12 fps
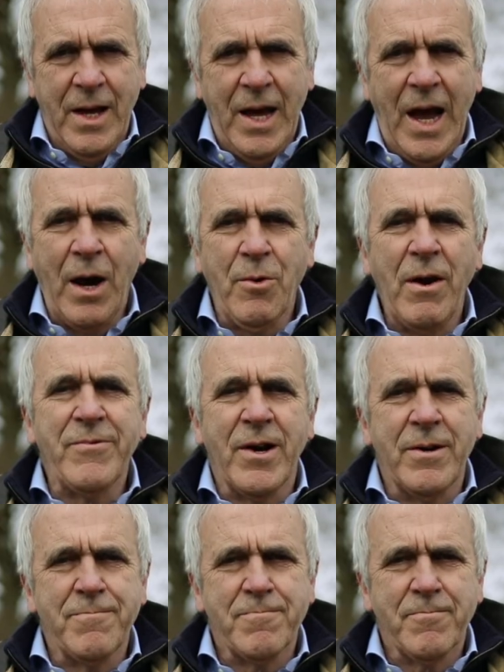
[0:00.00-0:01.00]

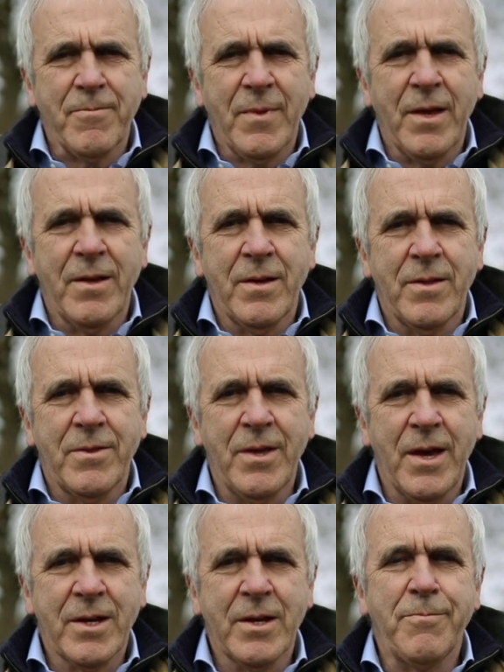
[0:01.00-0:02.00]
However,
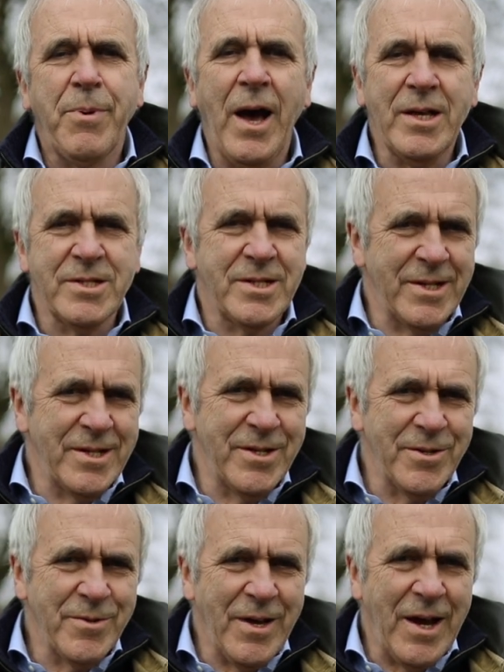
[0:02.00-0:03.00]
their capacity to
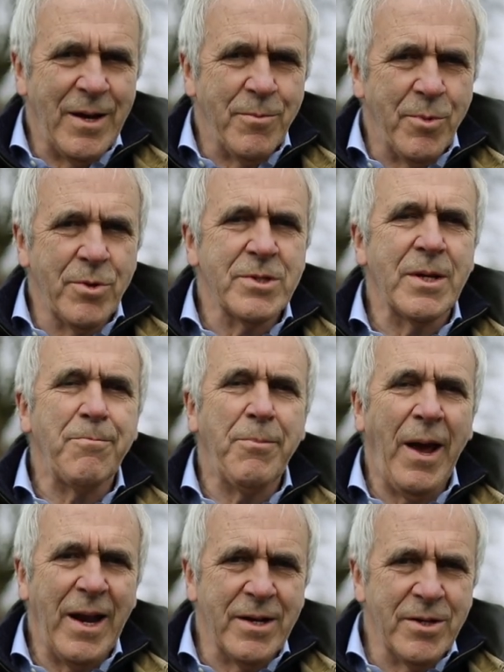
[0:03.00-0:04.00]
do that will
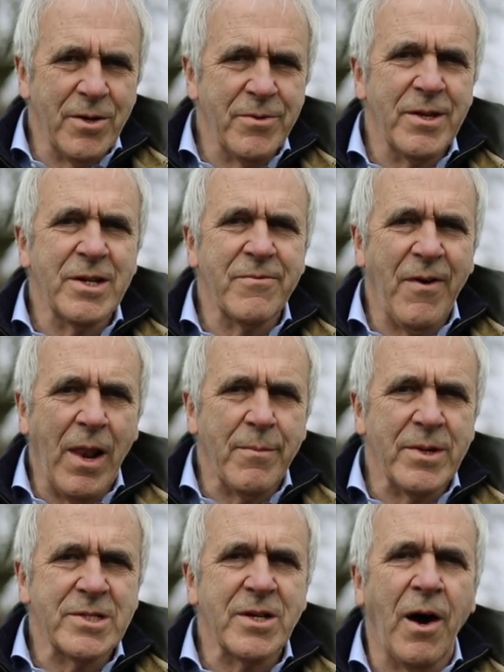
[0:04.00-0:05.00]
depend on the
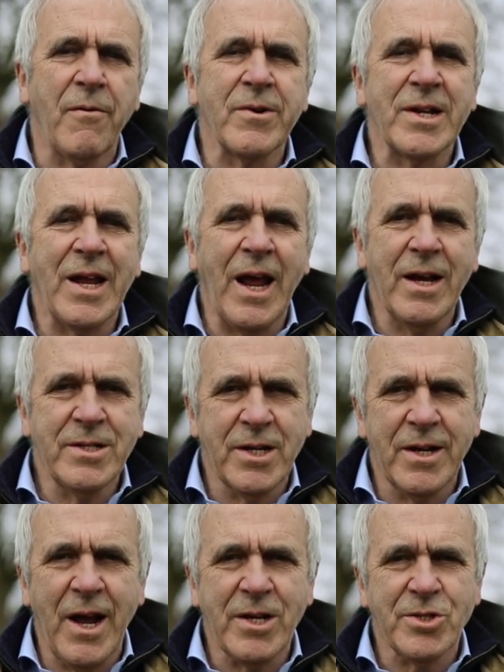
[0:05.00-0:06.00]
development of an
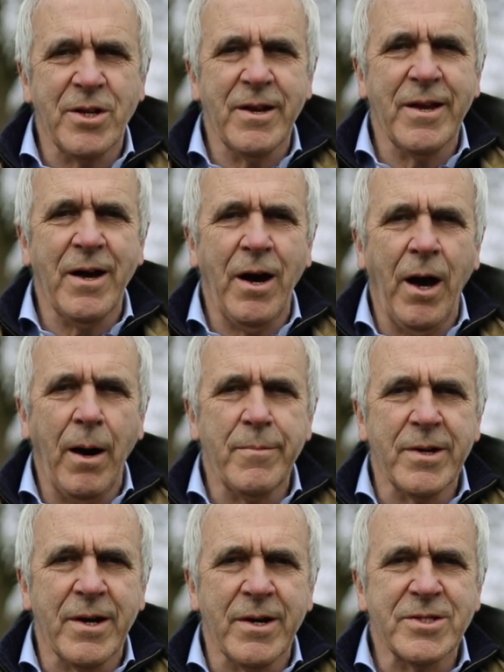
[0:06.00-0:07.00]
internationally
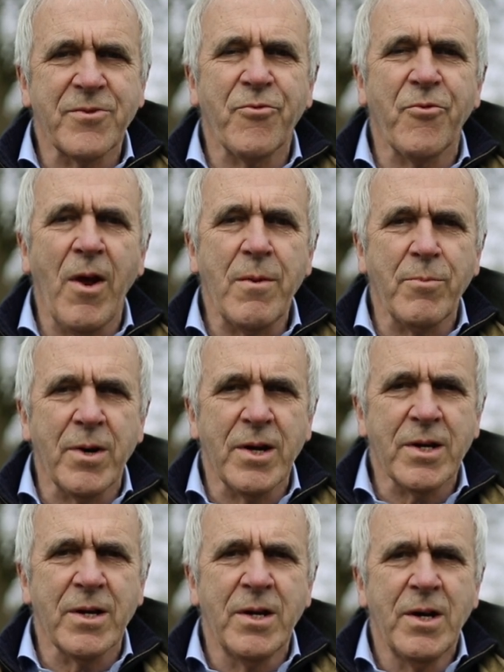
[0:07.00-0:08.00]
harmonised
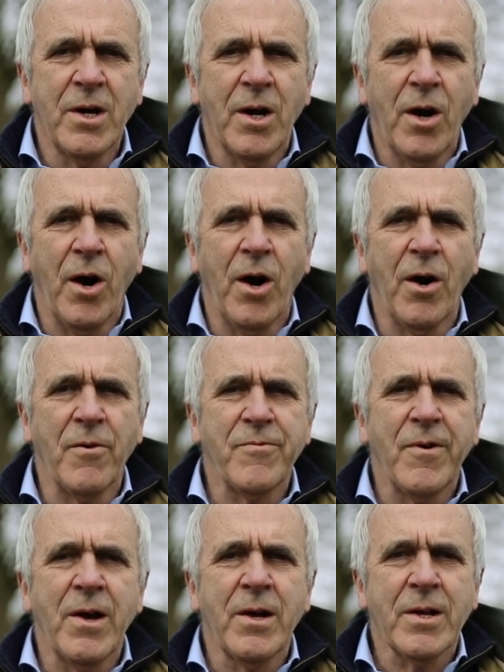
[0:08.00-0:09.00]
framework of
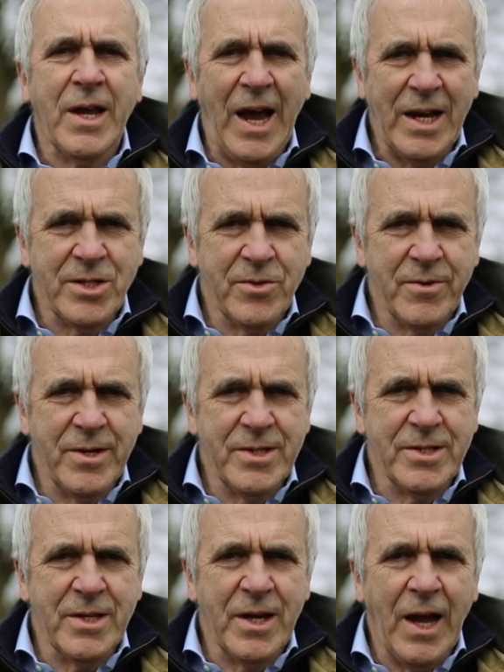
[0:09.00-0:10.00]

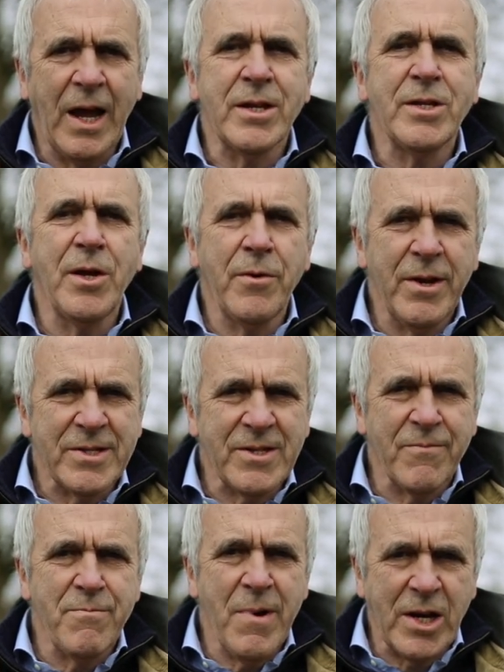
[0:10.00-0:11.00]
categories and units
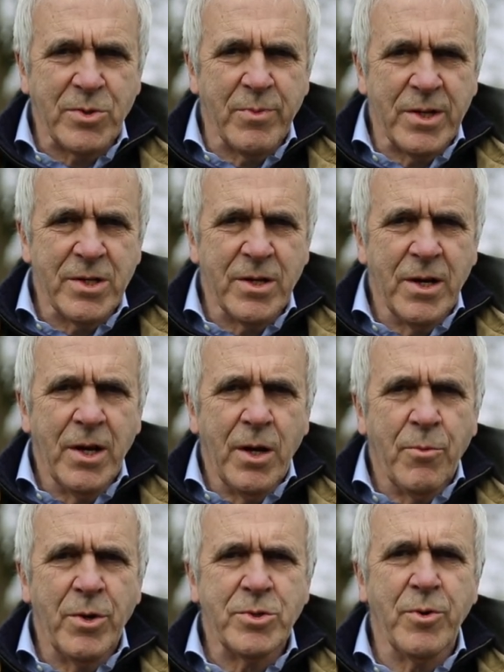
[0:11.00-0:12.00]
of measurement
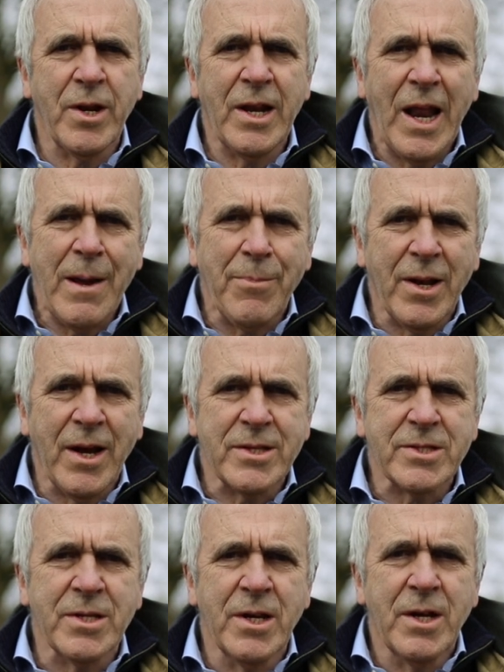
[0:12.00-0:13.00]
which will enable
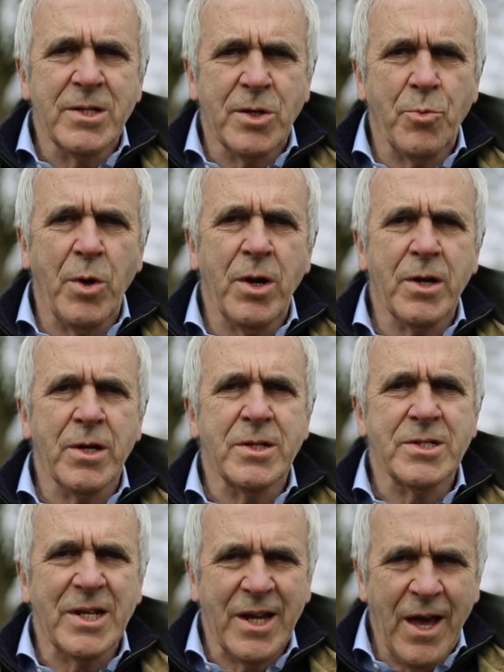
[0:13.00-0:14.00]
us to work
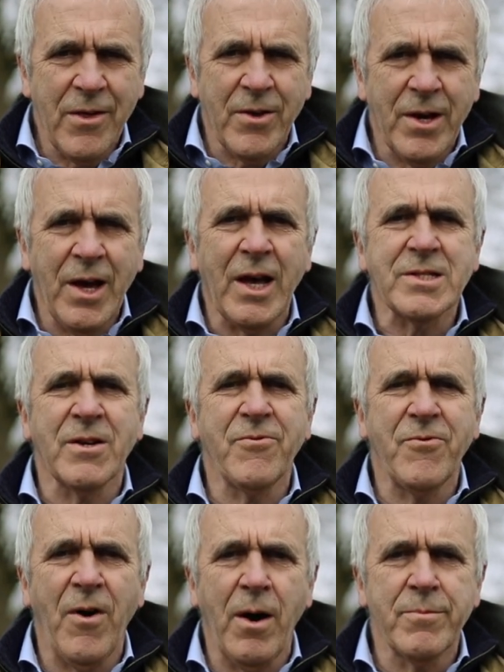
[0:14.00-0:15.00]
together as a
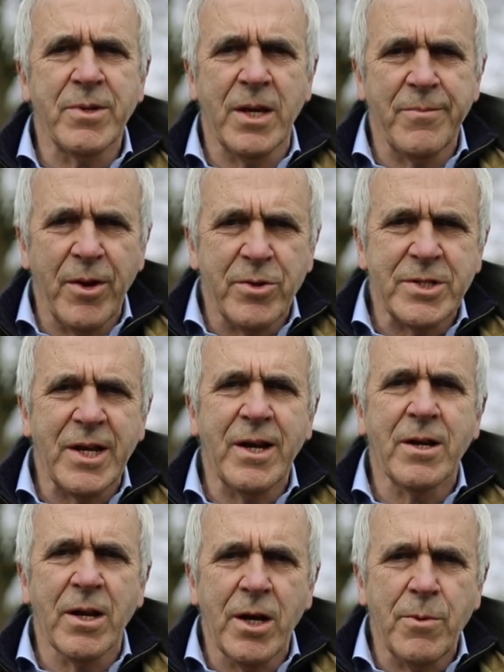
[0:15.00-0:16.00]
farm community
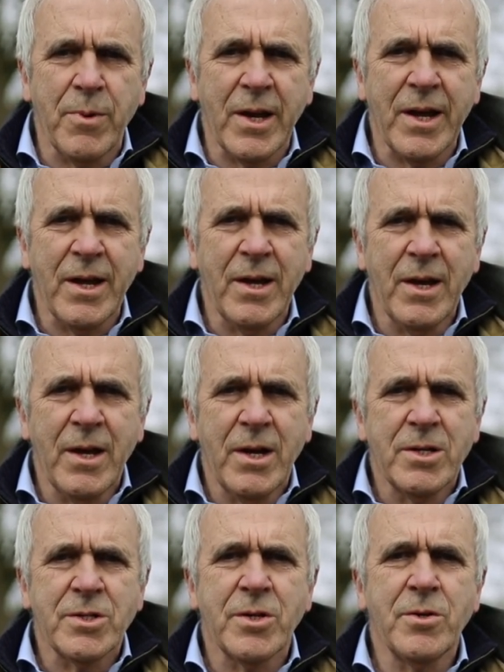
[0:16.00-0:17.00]
globally
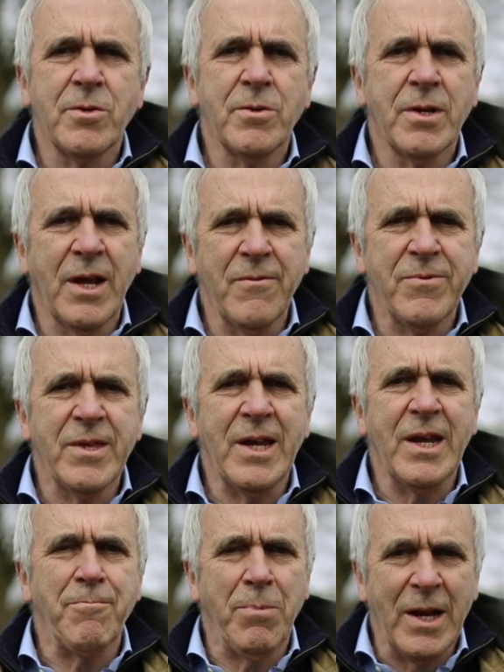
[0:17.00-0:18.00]
to give
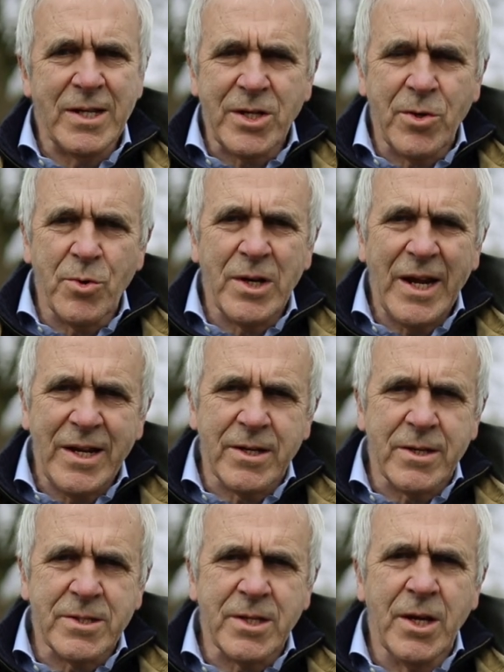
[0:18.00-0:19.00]
the political
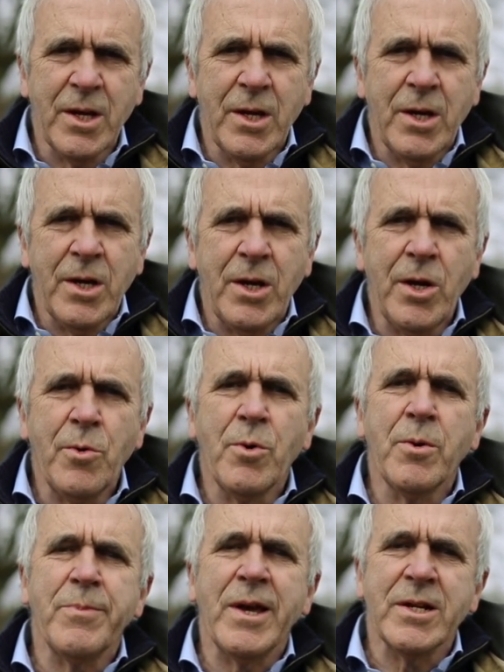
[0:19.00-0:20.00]
leaders who
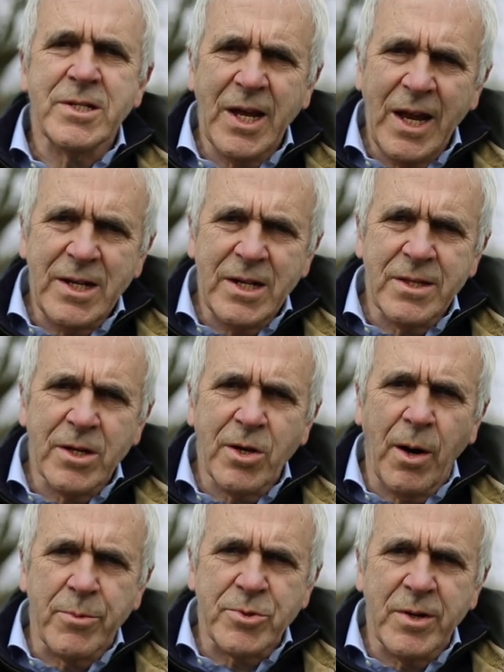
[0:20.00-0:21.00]
will be attending the
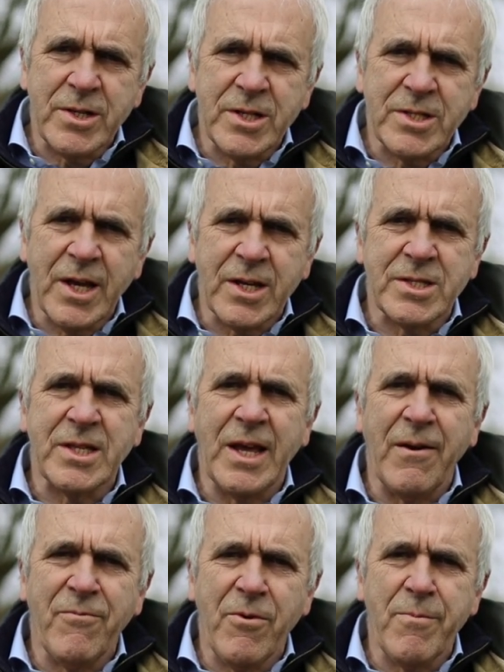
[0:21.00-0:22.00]
COP26 the
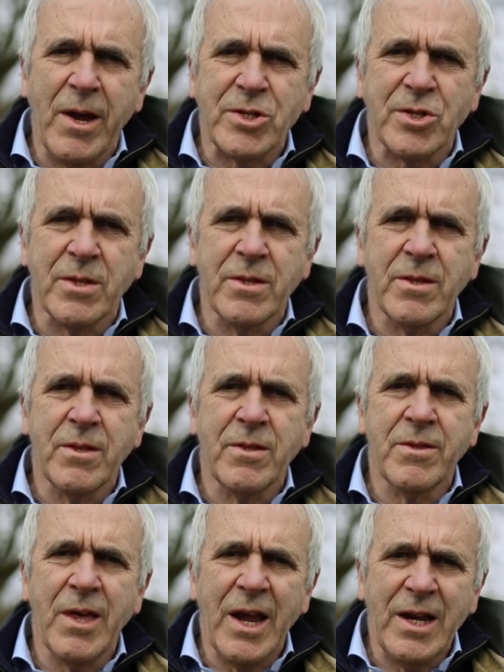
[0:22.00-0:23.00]
information
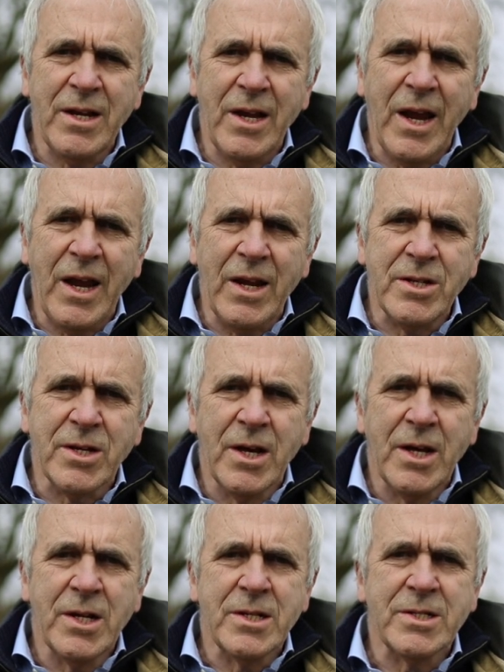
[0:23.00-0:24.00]
they need
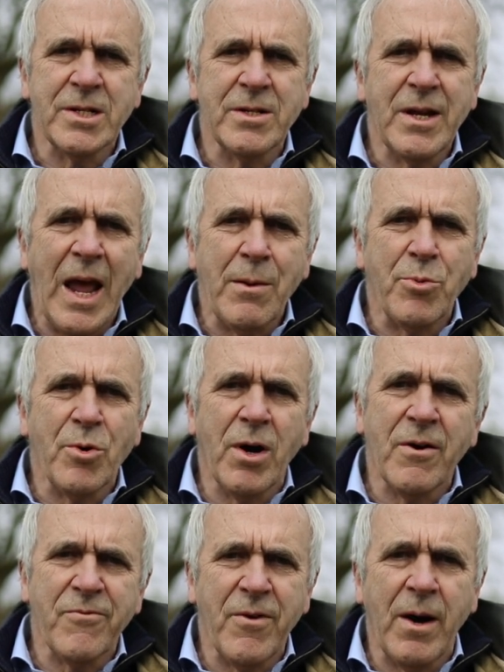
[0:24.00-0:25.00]
to enable
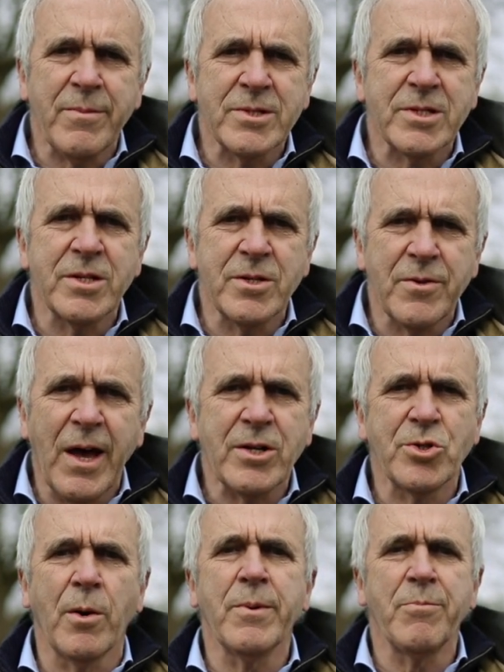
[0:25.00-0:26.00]
our farmers to do that
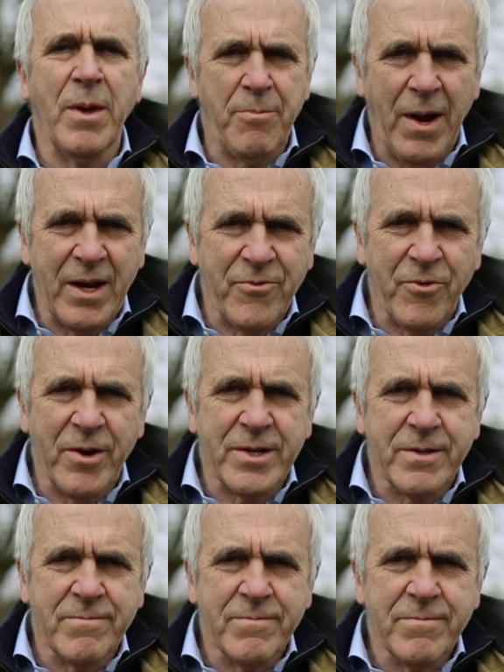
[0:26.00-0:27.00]
job and be paid for it.